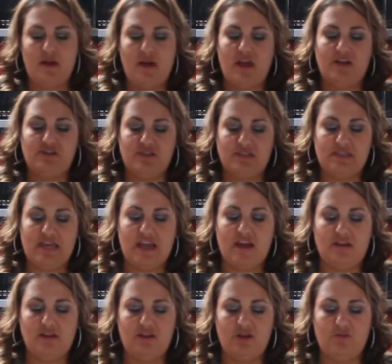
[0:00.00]
and just take
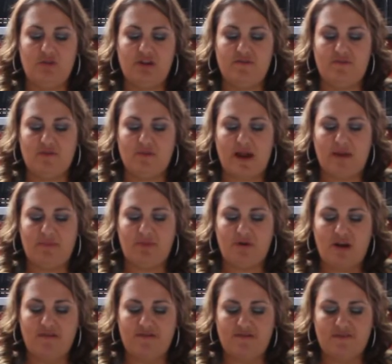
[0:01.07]
a little bit of the wrapper
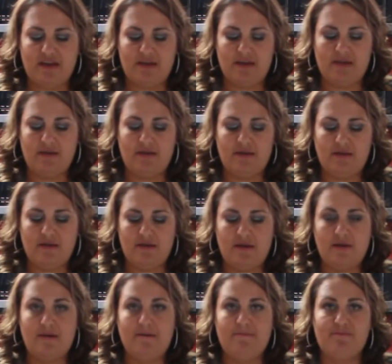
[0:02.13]
off of it.
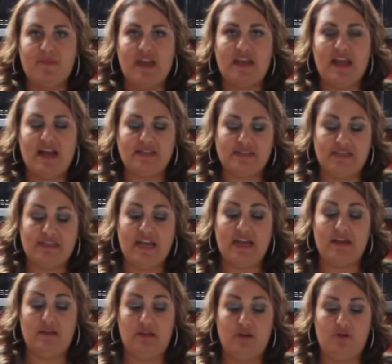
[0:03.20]
And as I take
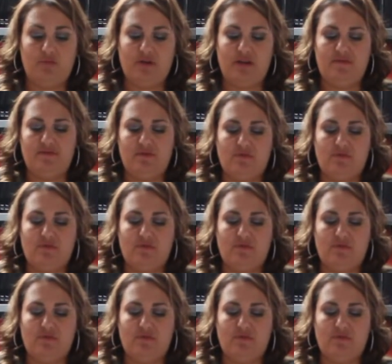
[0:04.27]
a little bit of the